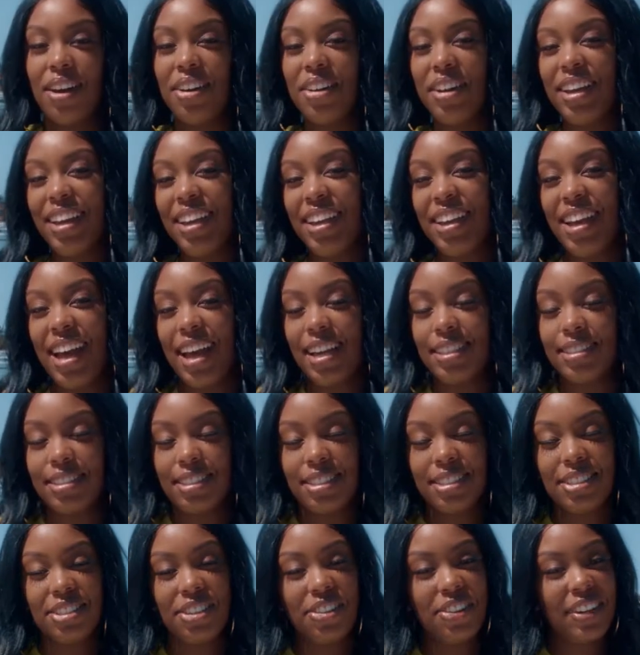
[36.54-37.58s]
Okay, guys,
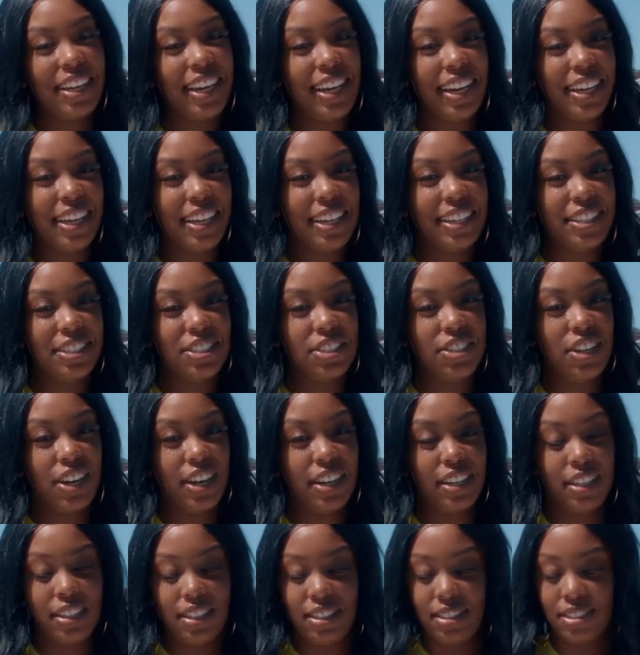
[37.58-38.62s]
let's go ahead and get
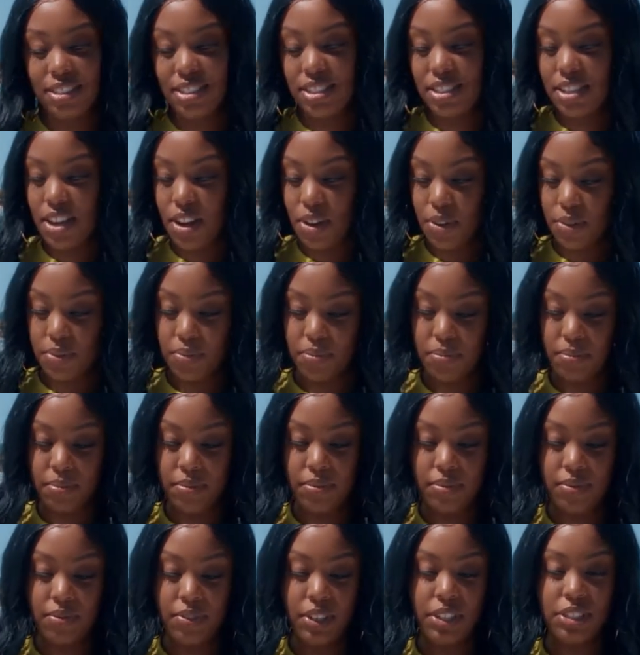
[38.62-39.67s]
started. So,
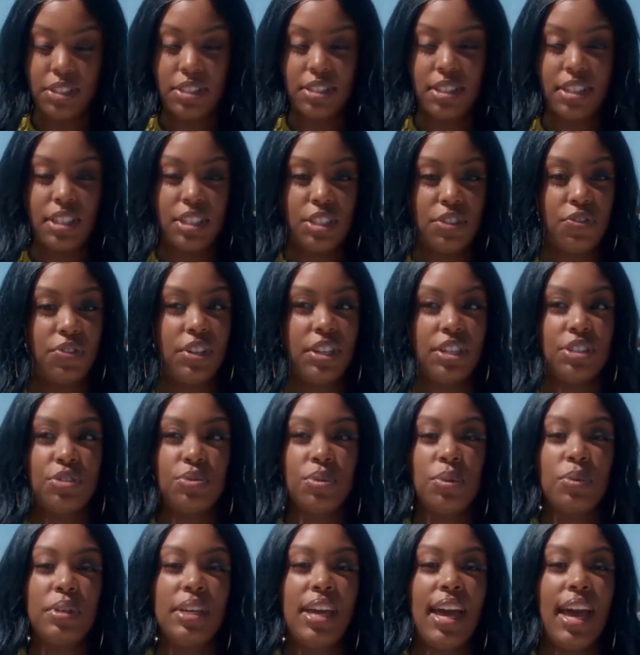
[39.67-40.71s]
first things first,
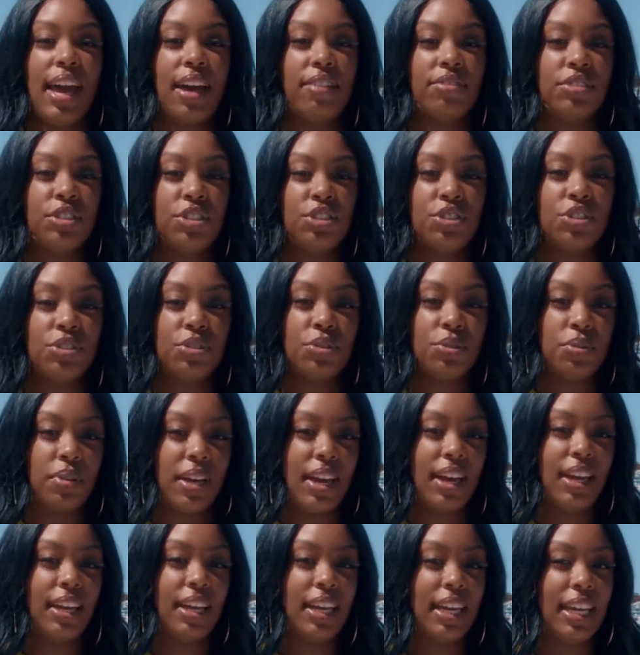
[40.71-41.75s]
what we have to do
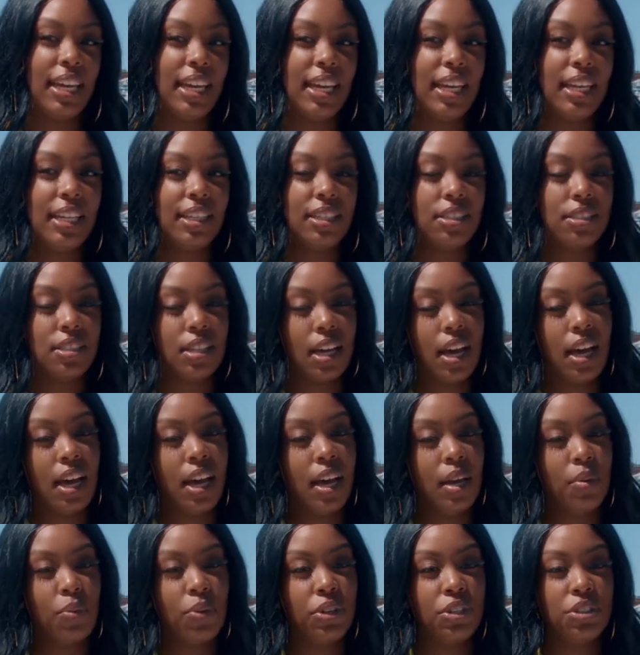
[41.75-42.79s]
at any
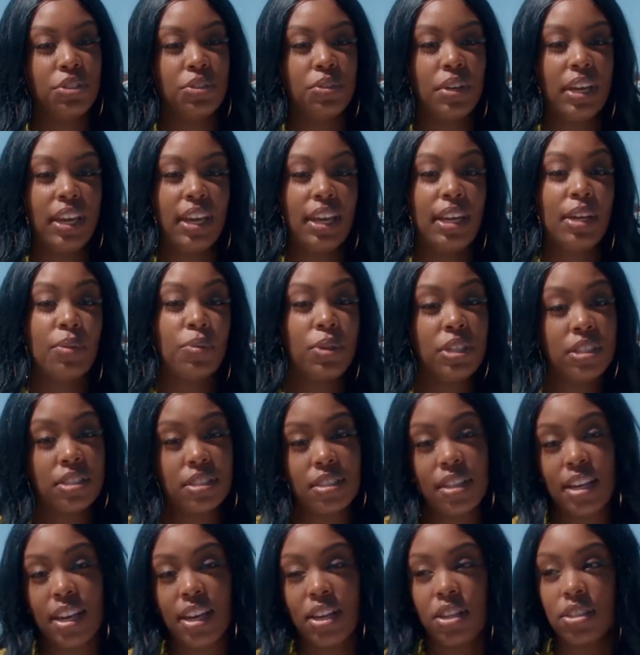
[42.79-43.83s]
time we're doing
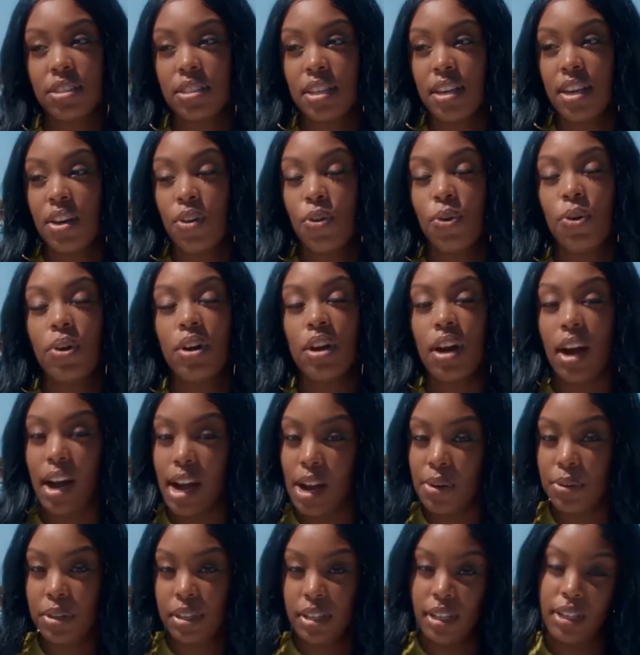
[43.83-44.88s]
anyone's nails or
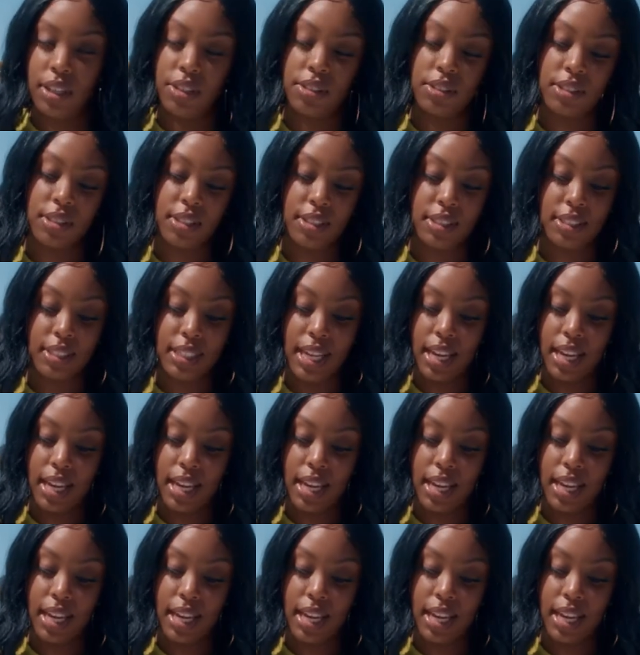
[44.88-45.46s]
our nails is